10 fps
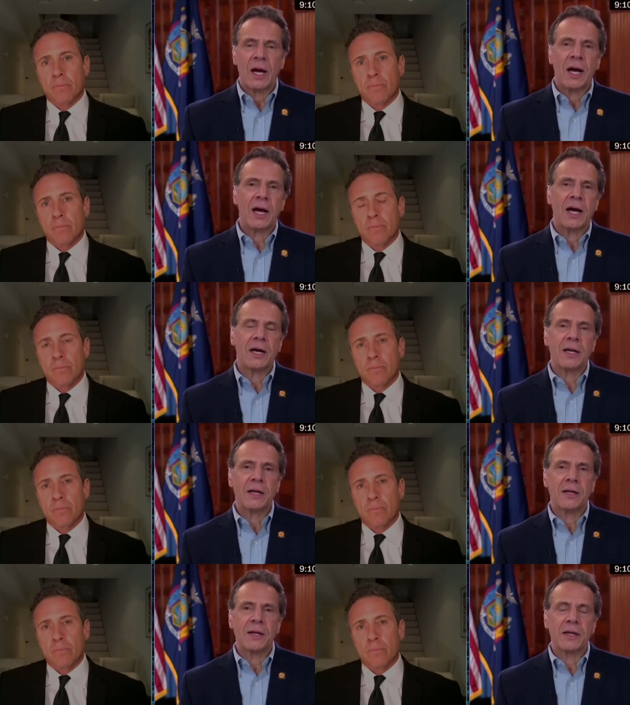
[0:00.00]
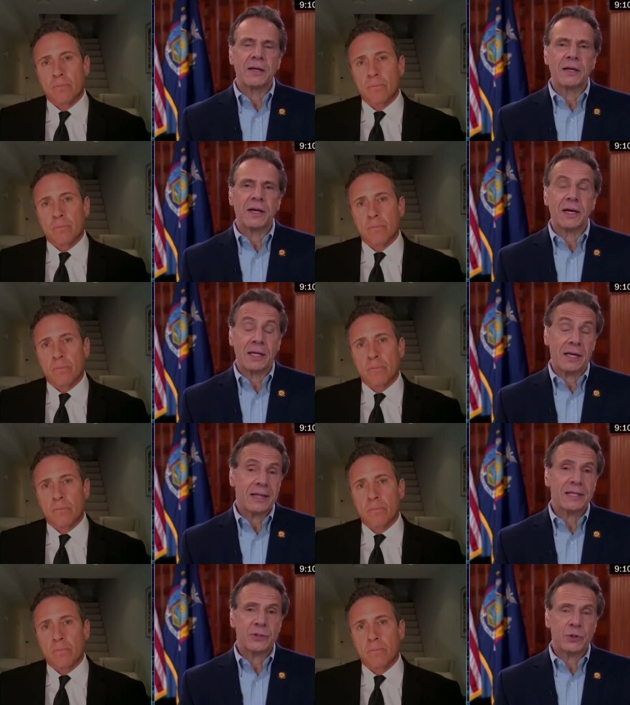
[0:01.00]
Speaker 1: Uh,
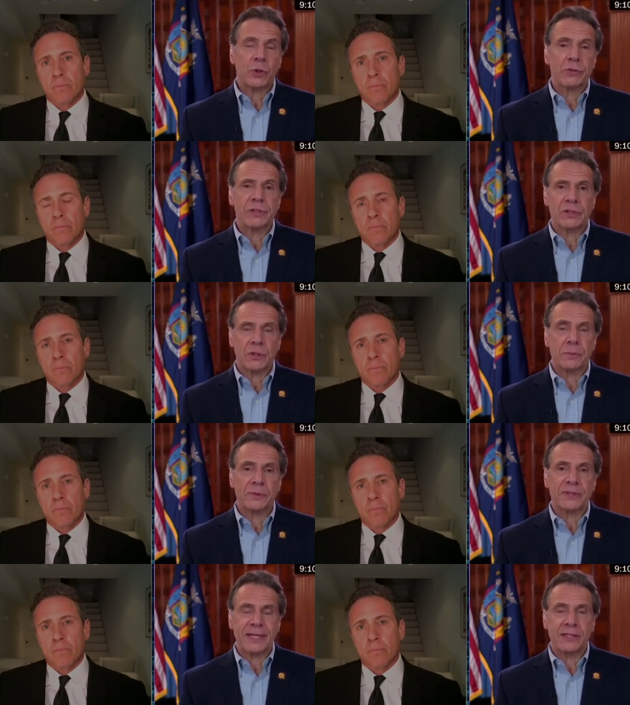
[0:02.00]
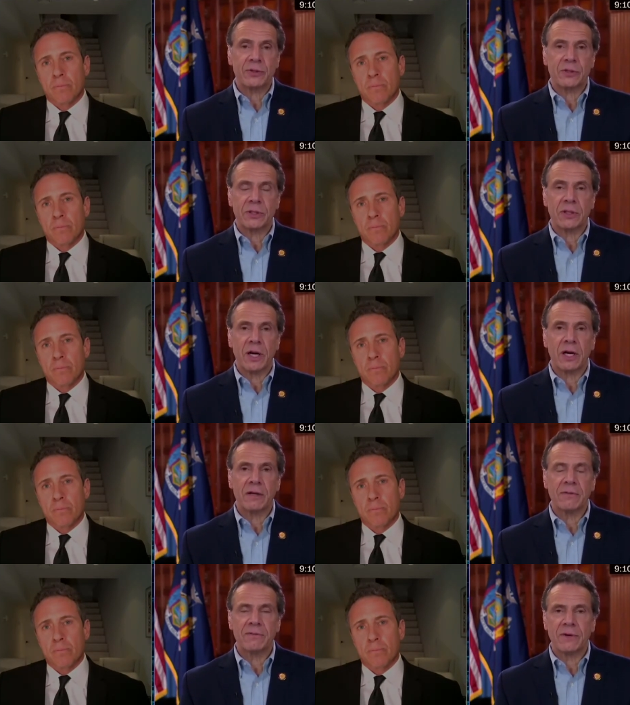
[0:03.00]
again, that's your interpretation
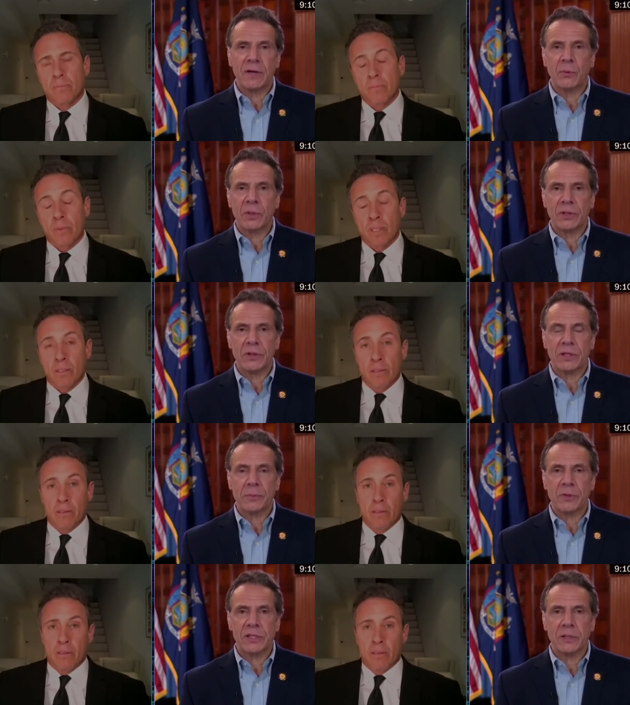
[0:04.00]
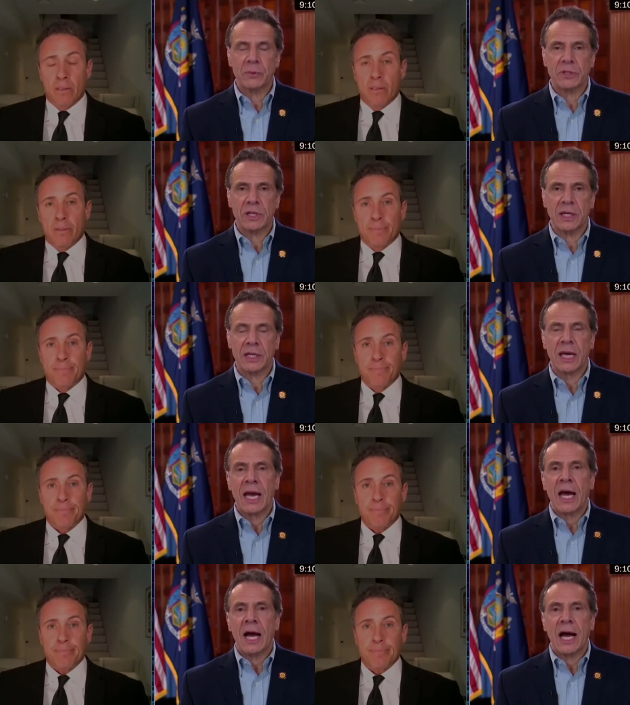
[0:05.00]
of uh, what do you think the president was saying.
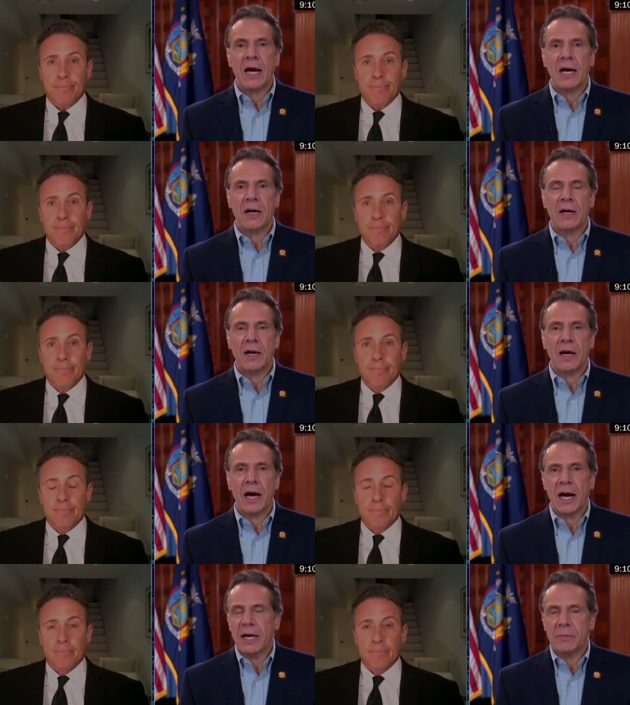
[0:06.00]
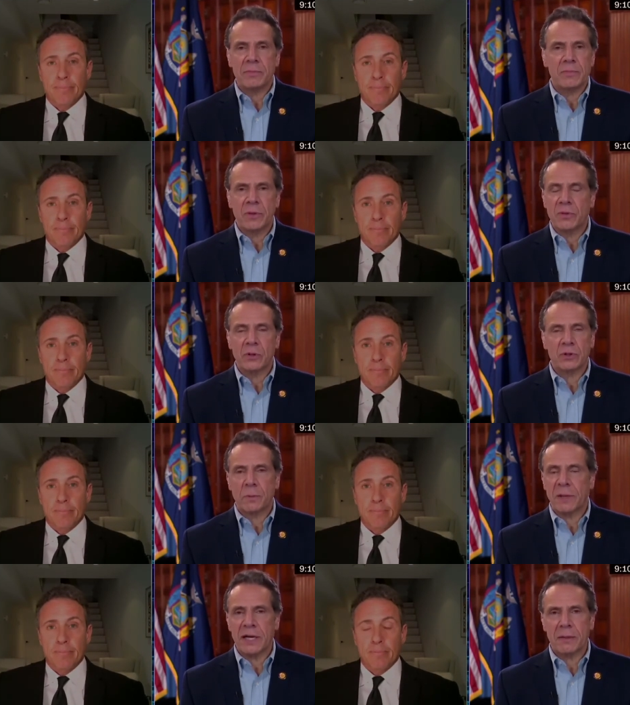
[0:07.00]
Uh, I know
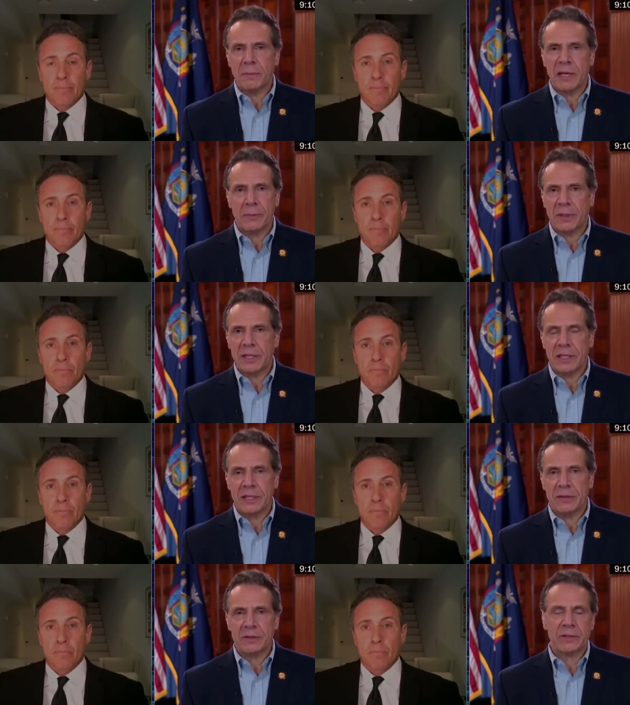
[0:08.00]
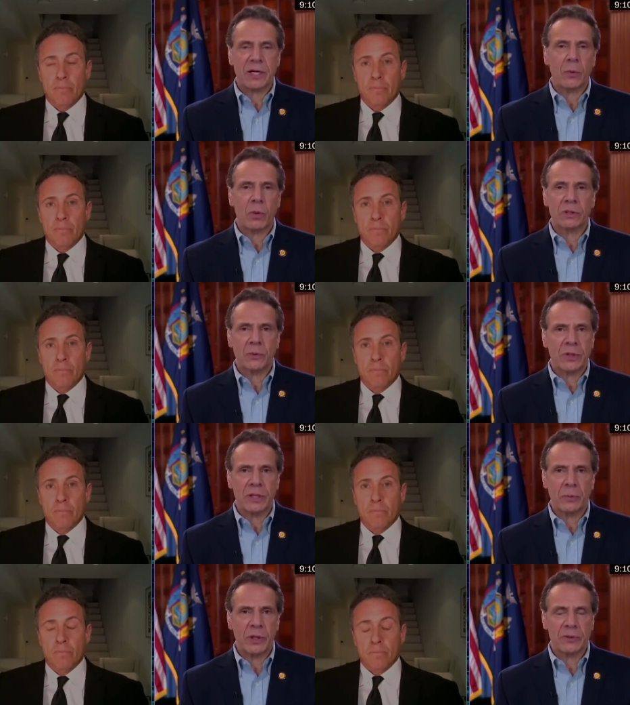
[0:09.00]
Joe Biden many, many years. I worked
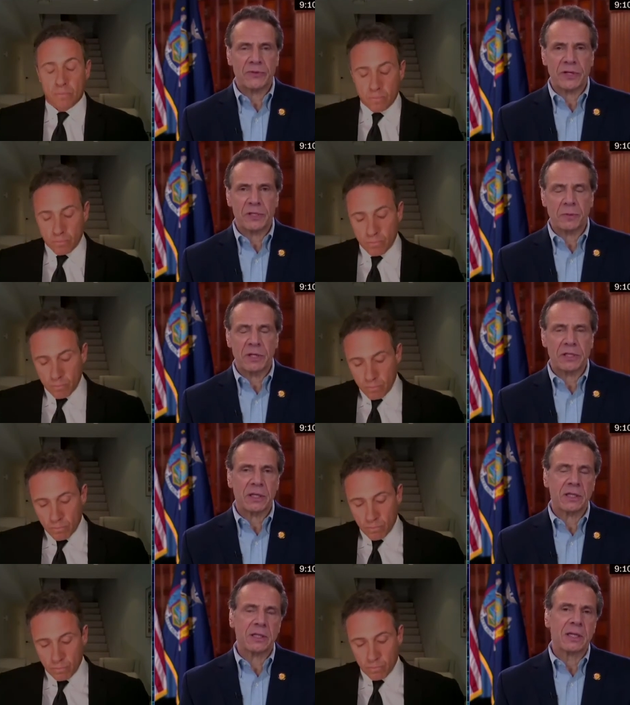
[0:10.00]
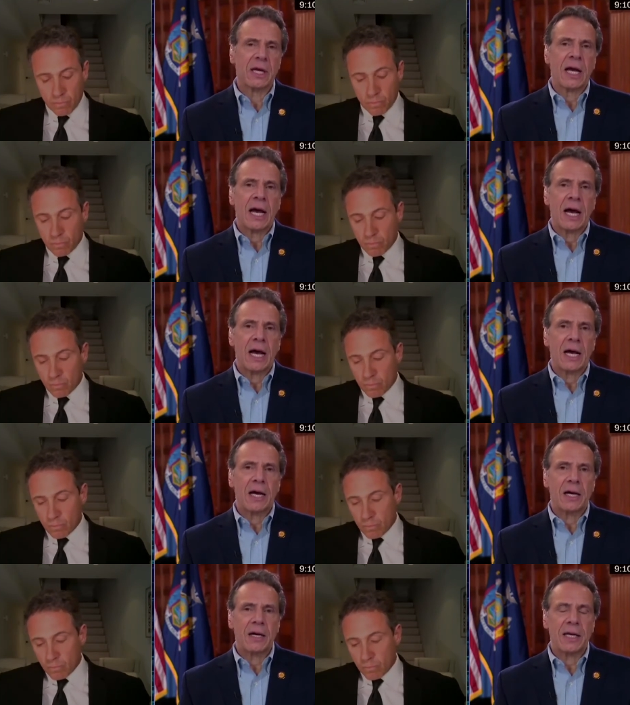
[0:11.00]
with him when he was vice president.
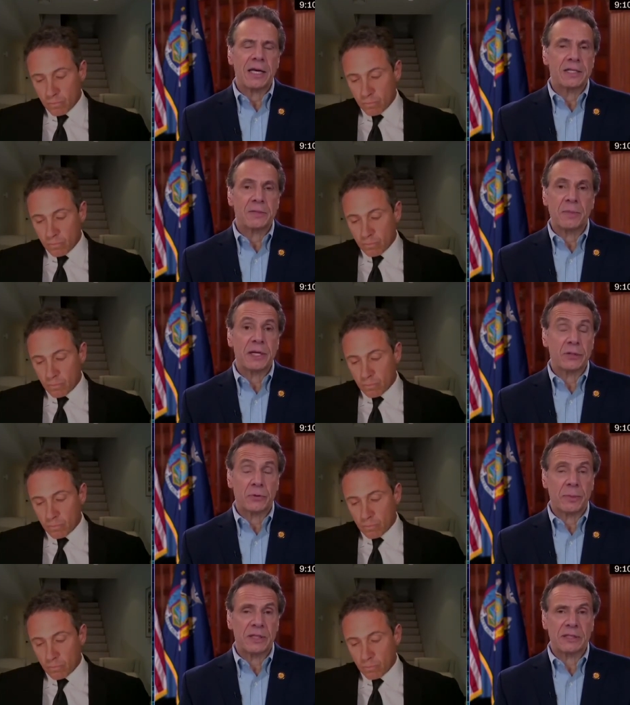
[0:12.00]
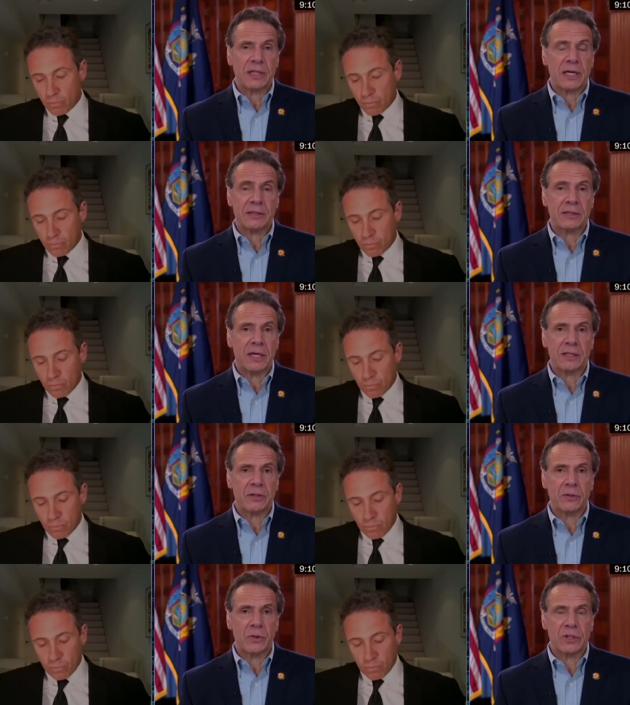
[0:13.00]
Uh, he has been a tremendous asset
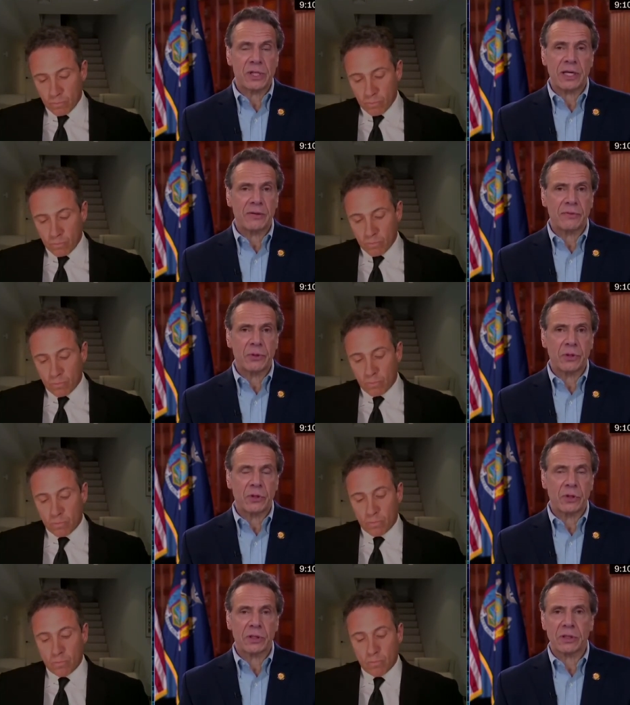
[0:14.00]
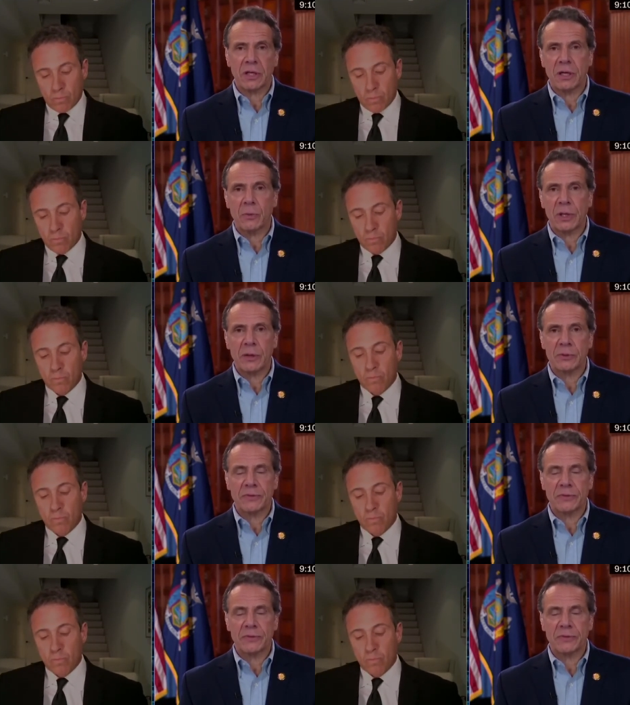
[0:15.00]
to the state of New York uh, when he was